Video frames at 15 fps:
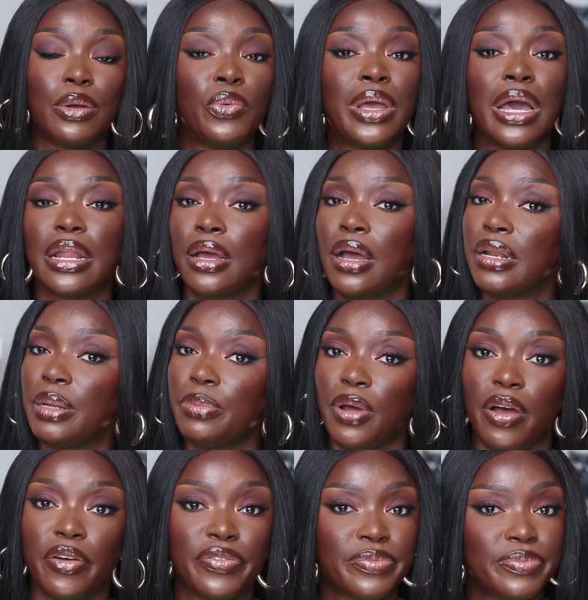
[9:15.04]
we gotta cut them
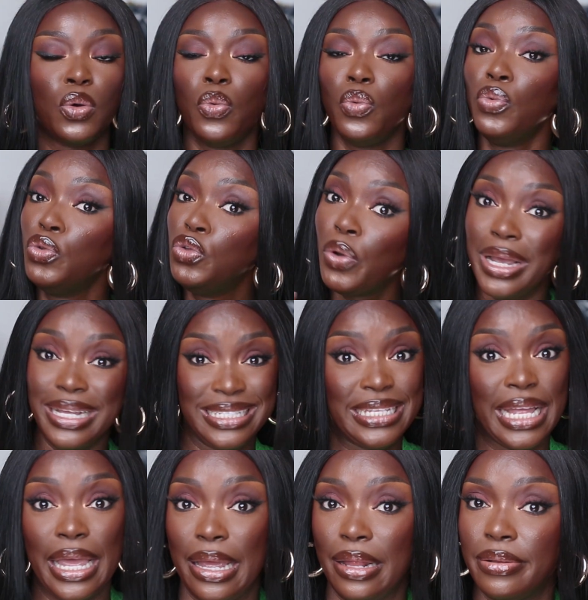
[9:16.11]
off. You ain't
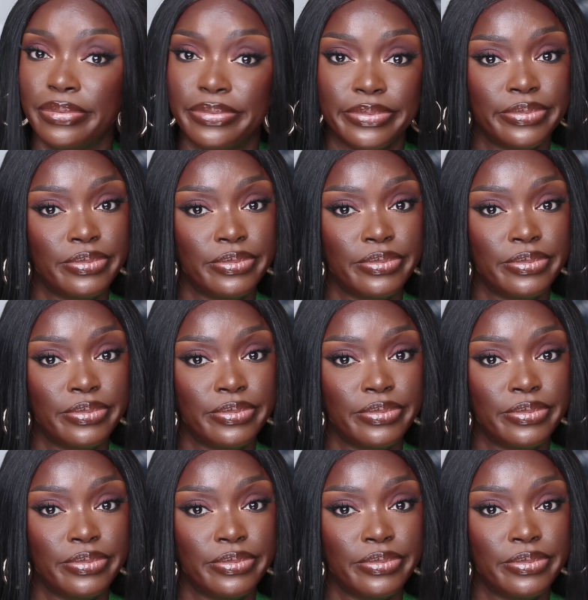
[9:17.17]
staying.